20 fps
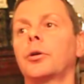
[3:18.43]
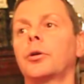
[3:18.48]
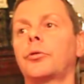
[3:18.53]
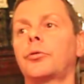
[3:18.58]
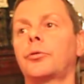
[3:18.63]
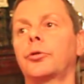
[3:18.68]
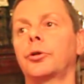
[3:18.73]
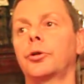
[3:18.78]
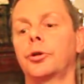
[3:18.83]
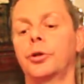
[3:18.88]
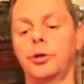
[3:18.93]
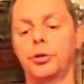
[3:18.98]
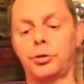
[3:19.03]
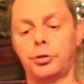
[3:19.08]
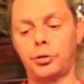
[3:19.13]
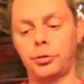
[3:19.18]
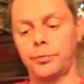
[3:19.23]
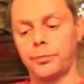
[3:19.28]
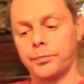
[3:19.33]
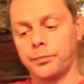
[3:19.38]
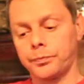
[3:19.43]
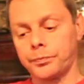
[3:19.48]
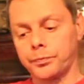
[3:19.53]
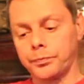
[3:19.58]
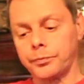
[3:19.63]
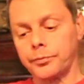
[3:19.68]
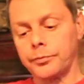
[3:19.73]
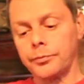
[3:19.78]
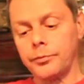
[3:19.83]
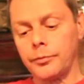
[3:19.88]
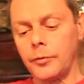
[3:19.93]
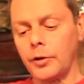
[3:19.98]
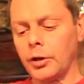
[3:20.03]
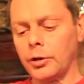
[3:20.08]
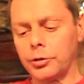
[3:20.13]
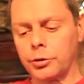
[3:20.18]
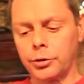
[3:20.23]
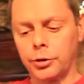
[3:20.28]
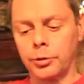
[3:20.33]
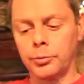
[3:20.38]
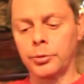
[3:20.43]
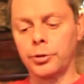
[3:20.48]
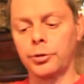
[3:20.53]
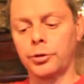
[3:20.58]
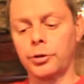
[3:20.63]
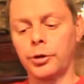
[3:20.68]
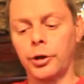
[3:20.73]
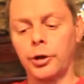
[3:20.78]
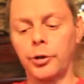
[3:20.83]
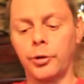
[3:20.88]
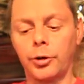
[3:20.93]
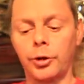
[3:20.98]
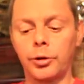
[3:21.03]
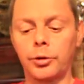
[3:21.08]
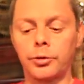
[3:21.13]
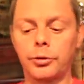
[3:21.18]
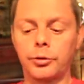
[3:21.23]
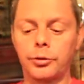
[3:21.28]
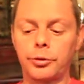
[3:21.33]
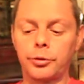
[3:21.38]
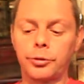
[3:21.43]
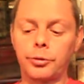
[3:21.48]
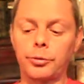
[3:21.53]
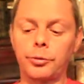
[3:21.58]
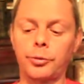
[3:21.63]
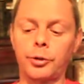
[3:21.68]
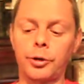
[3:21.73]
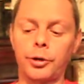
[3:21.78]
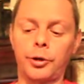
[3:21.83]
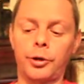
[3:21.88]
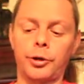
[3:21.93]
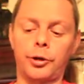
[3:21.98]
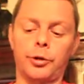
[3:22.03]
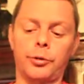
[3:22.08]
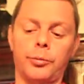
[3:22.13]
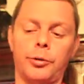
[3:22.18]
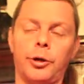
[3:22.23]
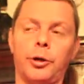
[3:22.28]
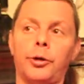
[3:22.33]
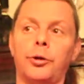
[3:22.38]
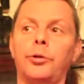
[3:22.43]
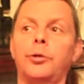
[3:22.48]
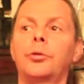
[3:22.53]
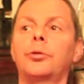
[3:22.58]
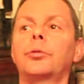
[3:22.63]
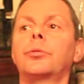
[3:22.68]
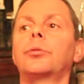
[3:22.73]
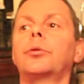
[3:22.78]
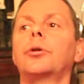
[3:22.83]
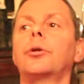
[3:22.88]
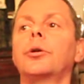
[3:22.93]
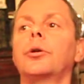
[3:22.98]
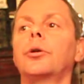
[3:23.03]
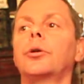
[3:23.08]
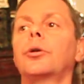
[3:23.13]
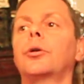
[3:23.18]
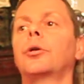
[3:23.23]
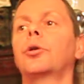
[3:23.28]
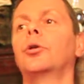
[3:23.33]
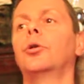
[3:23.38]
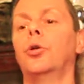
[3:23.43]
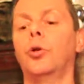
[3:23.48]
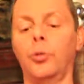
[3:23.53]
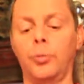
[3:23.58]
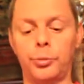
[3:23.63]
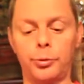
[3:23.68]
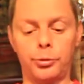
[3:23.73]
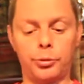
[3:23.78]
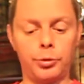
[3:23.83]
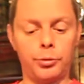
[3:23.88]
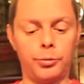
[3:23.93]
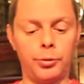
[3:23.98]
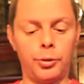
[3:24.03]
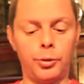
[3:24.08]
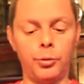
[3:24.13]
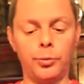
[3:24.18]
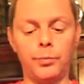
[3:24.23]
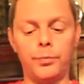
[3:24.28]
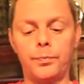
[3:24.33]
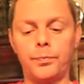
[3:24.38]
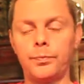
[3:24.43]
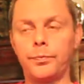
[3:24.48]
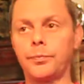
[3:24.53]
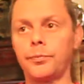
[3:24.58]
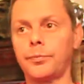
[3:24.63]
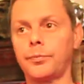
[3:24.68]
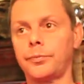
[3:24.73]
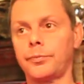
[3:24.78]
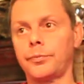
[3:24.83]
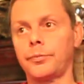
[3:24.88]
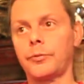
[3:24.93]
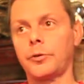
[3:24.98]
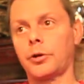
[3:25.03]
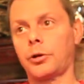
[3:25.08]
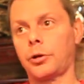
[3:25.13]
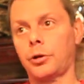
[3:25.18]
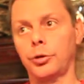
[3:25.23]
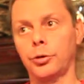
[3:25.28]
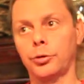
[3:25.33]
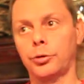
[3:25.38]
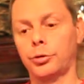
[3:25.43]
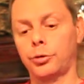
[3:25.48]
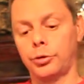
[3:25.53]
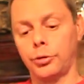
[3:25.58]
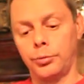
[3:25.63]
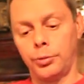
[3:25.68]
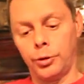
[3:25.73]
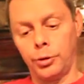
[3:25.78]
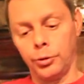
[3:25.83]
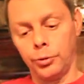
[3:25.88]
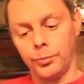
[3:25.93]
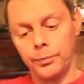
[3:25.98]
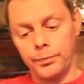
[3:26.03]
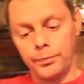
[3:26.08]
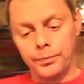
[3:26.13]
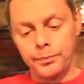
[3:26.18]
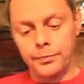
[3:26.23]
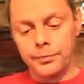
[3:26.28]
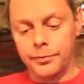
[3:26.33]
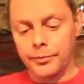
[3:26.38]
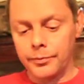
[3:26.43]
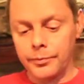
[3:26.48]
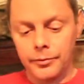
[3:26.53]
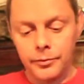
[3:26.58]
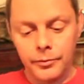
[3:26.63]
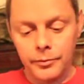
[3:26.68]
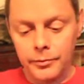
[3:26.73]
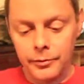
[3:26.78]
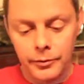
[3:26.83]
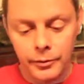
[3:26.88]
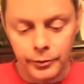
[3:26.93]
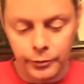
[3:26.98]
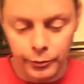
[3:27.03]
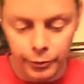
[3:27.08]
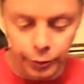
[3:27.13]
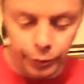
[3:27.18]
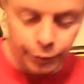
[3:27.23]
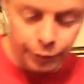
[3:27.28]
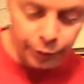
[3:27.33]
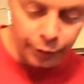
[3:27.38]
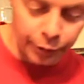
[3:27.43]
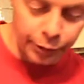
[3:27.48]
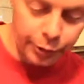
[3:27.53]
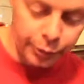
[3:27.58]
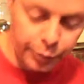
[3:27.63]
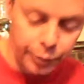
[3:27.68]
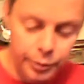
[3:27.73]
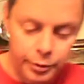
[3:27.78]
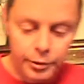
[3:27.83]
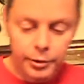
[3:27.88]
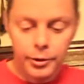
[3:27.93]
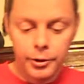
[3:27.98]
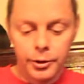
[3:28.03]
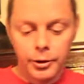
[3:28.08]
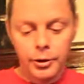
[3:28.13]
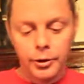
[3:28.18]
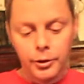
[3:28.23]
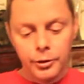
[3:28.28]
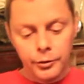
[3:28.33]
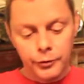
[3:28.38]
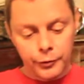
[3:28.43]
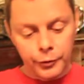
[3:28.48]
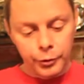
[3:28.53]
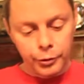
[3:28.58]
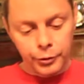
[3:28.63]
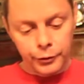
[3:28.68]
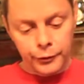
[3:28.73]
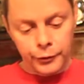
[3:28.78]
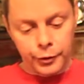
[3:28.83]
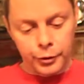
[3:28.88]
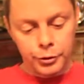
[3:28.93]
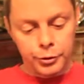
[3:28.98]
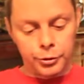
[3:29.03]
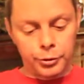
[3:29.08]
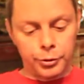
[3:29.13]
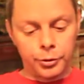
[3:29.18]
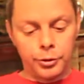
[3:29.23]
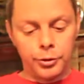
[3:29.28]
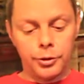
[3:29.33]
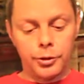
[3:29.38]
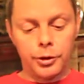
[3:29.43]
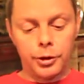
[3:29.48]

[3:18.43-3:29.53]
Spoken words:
Release, same as the AR. This is what I like about it. Opens the bolt, closes the bolt, really nice, fully functional.